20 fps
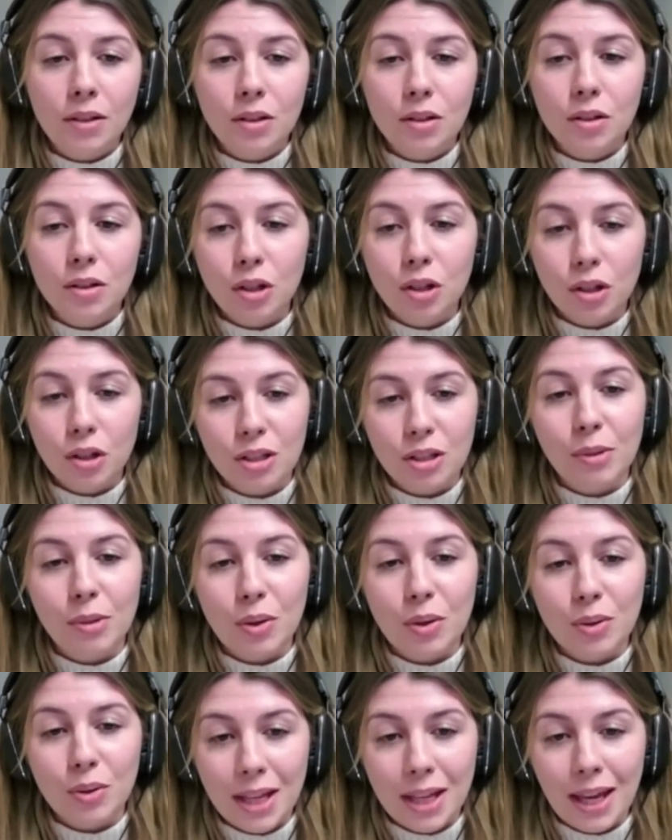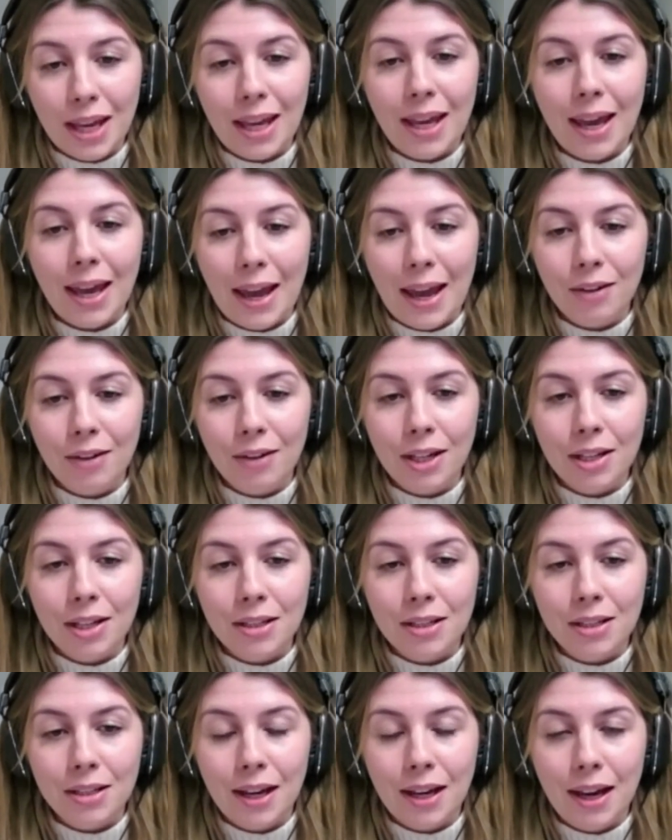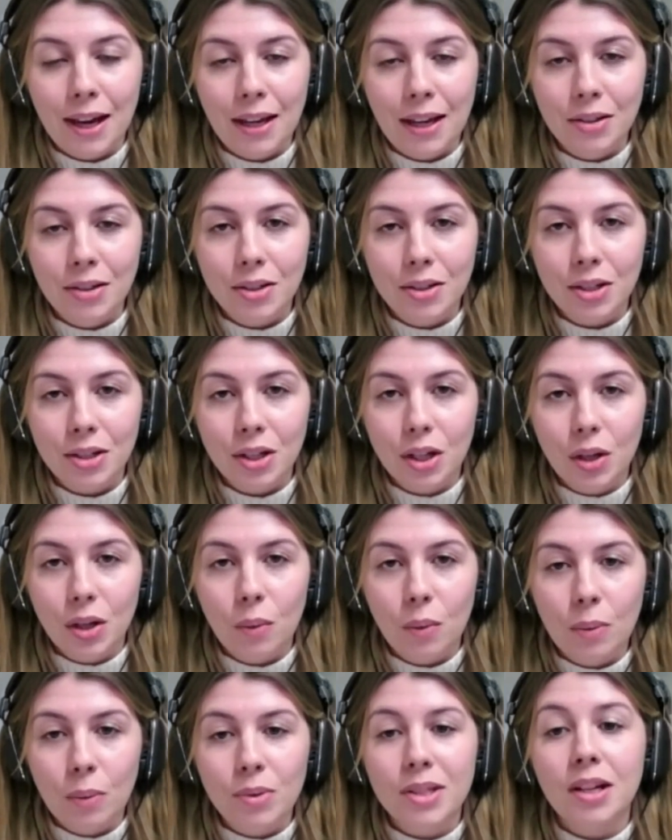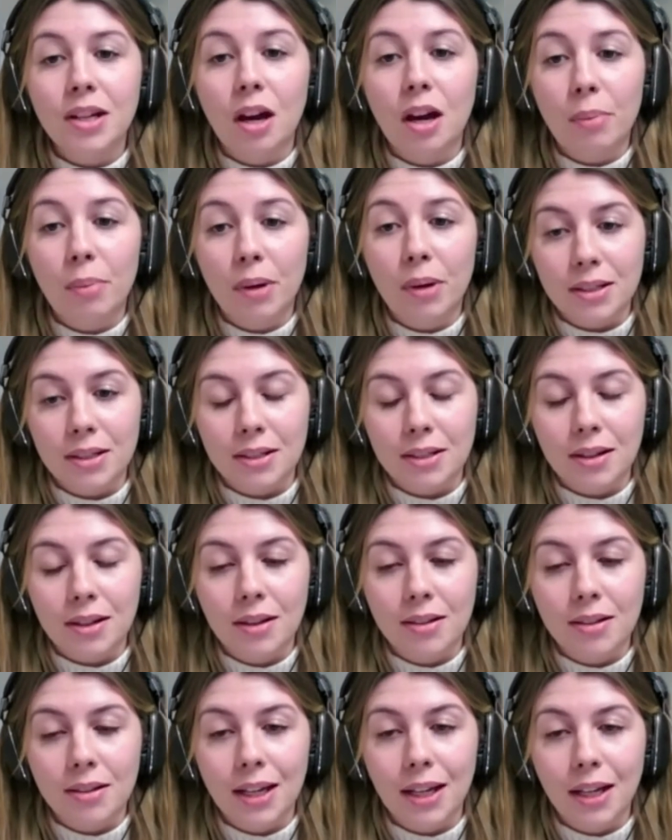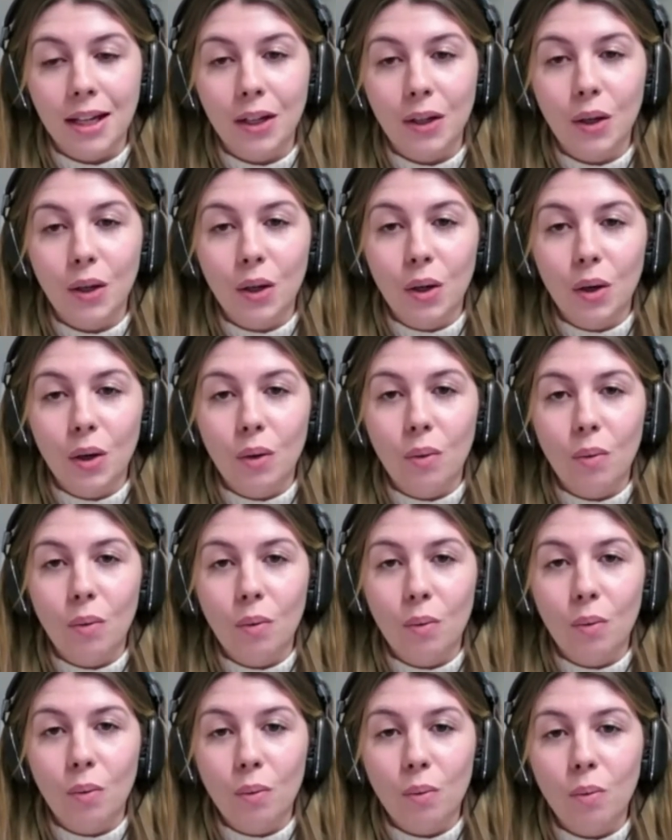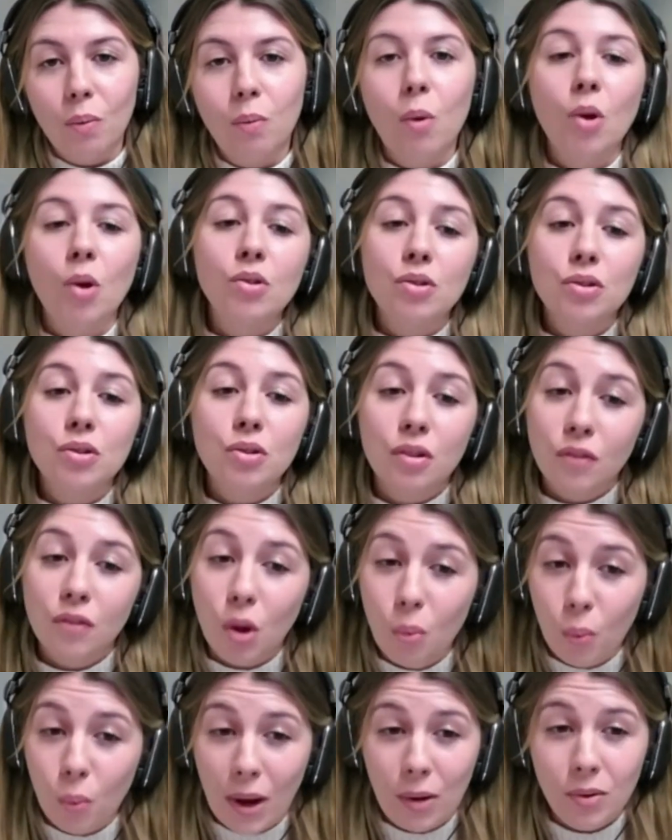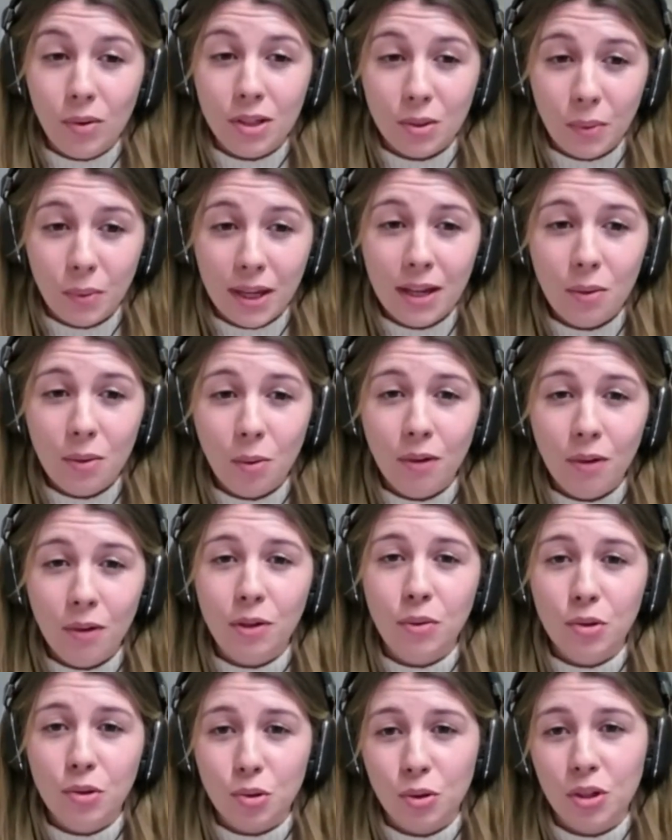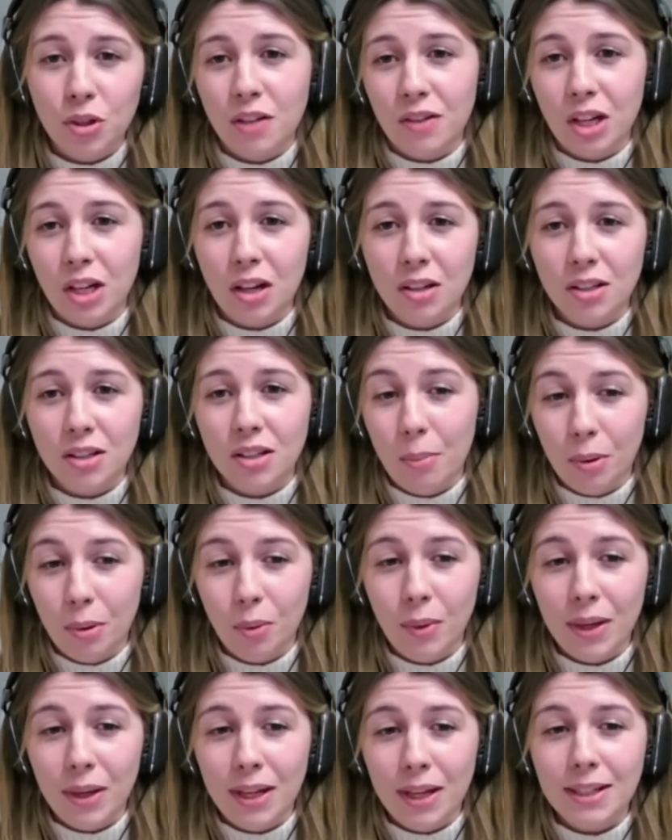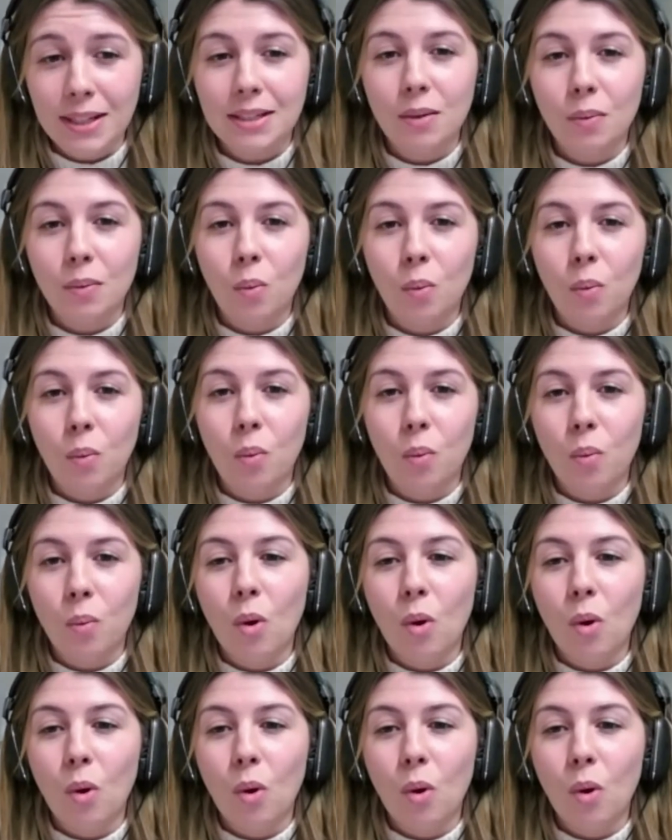we took some of those key areas, and we would start by discussing what's sort of gone well this week, what have you enjoyed over the last couple of weeks,